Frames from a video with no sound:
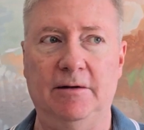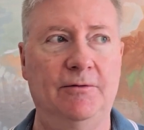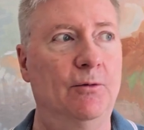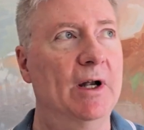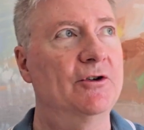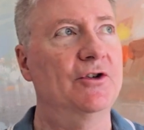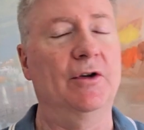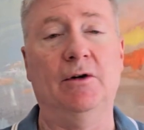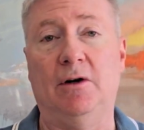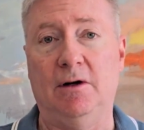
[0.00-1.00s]
of which
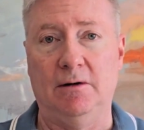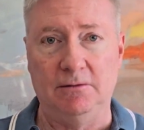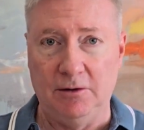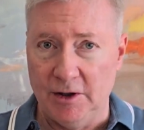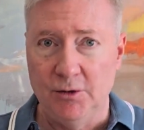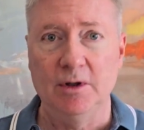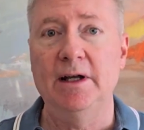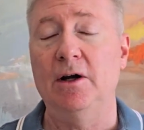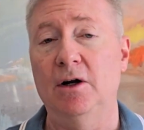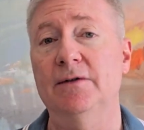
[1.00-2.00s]
there are
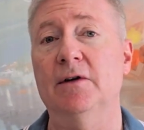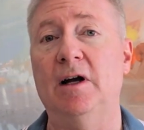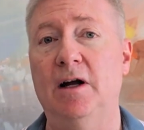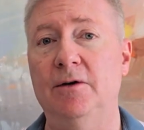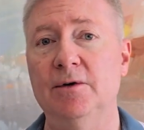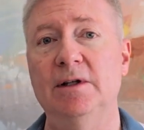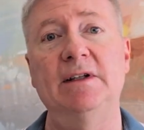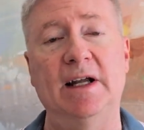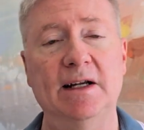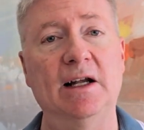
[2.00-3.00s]
literally over 100
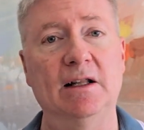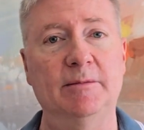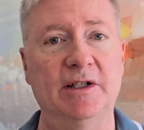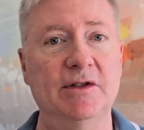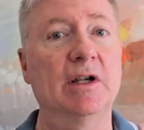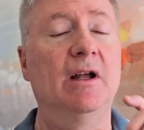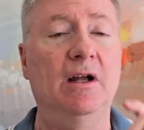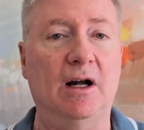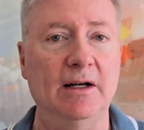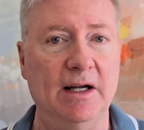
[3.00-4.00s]
data elements
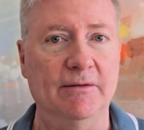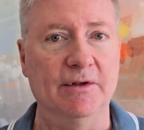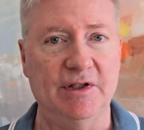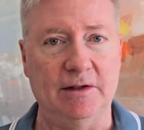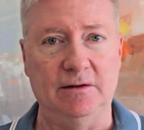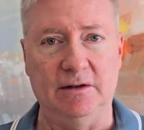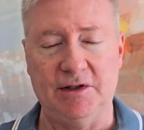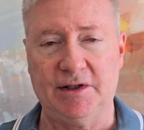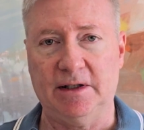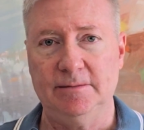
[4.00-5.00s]
on every single
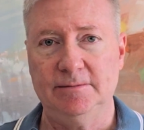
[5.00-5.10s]
listing.